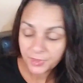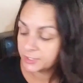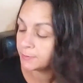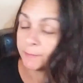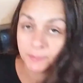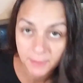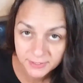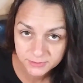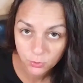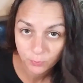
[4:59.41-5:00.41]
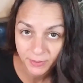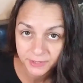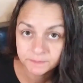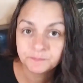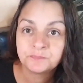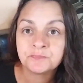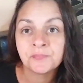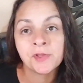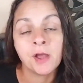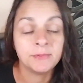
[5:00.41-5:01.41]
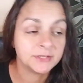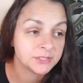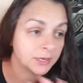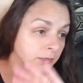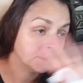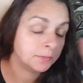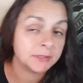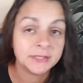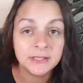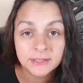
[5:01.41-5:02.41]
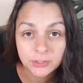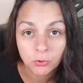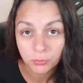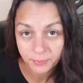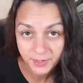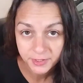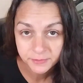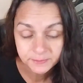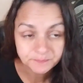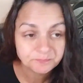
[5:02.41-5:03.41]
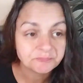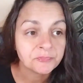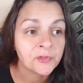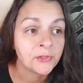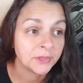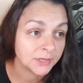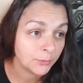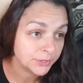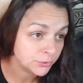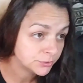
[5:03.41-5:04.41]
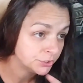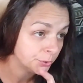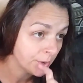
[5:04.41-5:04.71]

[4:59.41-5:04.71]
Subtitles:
this pumpkin pie is homemade. I mean, it's not completely homemade, like how I used to do